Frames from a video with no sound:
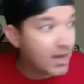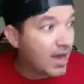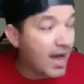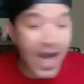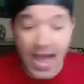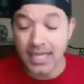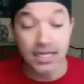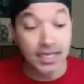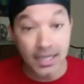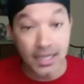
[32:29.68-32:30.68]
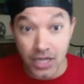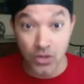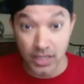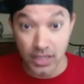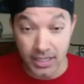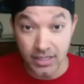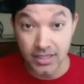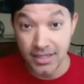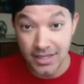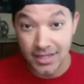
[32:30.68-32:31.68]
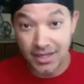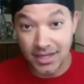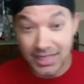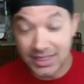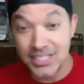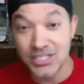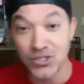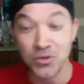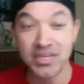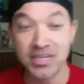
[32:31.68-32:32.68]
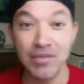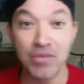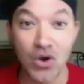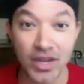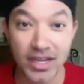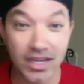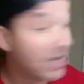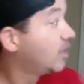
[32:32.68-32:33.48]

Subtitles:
I could literally let this Zoom keep going,